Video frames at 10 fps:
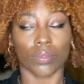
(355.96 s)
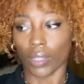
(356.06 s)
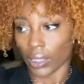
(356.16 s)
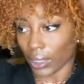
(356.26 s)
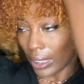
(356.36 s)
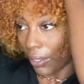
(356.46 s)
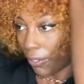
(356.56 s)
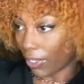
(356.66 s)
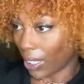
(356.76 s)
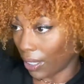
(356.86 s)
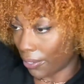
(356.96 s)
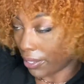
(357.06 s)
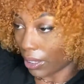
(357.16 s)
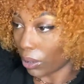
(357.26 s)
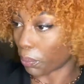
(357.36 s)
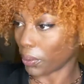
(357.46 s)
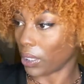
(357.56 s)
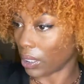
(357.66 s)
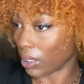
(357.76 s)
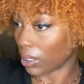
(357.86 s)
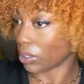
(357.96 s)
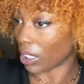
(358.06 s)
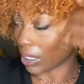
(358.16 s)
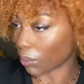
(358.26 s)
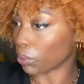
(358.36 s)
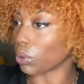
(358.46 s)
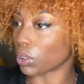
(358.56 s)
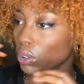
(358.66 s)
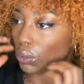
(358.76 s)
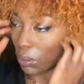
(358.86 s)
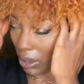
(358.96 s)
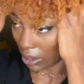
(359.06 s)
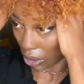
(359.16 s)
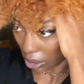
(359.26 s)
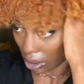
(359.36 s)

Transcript: Just like to fluff a little bit. Try not to pull too much.